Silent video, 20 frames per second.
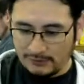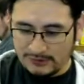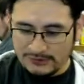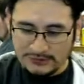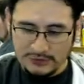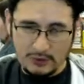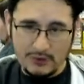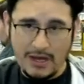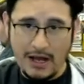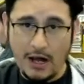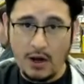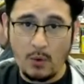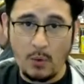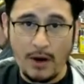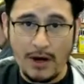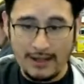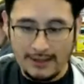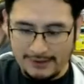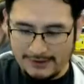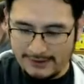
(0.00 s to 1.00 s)
sold out a while
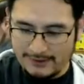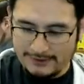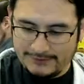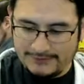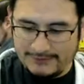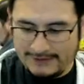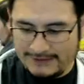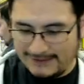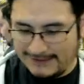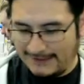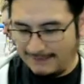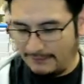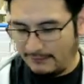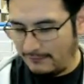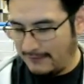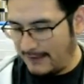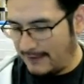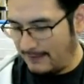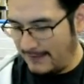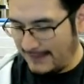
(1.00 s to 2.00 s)
ago, so I just have to
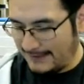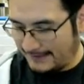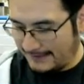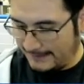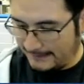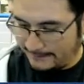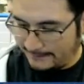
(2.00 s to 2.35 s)
randomize it.